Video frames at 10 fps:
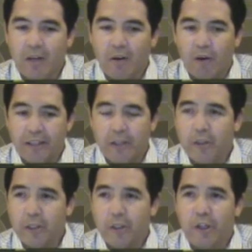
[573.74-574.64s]
Well, I think
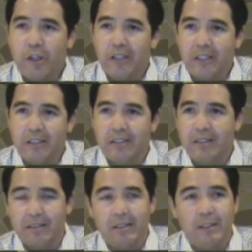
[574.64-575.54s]
what you heard
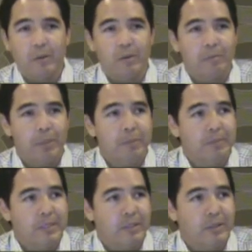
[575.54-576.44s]
is, people
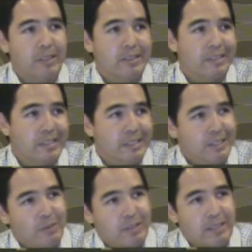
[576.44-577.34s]
have been doing these
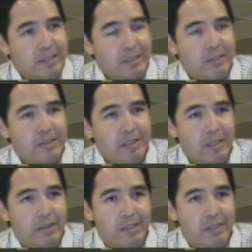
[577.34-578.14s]
studies for 10 years now,